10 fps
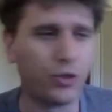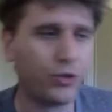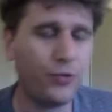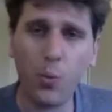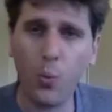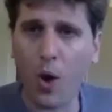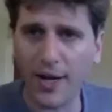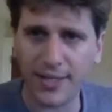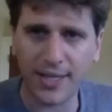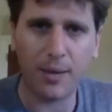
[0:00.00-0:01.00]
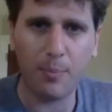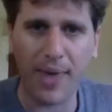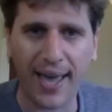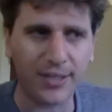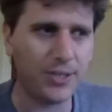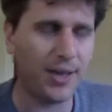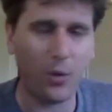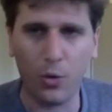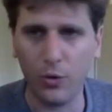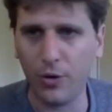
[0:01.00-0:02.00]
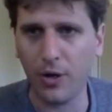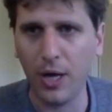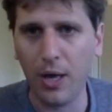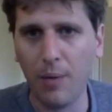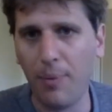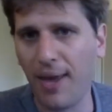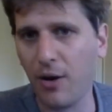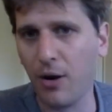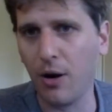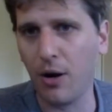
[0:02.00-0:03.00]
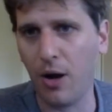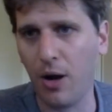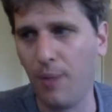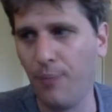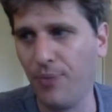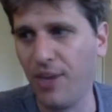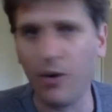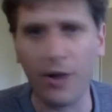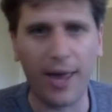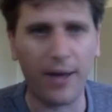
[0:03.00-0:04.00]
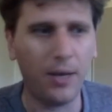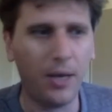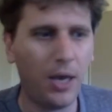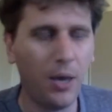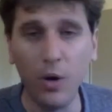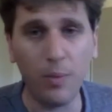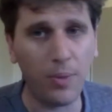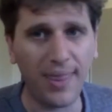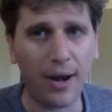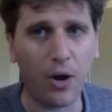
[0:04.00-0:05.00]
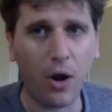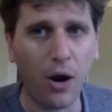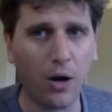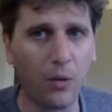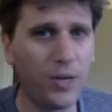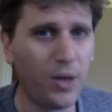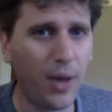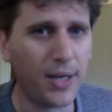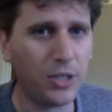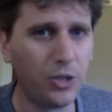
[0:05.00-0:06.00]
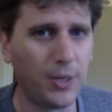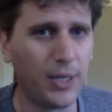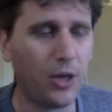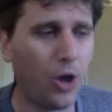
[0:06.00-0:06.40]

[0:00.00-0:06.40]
So if we wanted to get back to that older, better um, internet, it wouldn't be that hard. We know how to do it.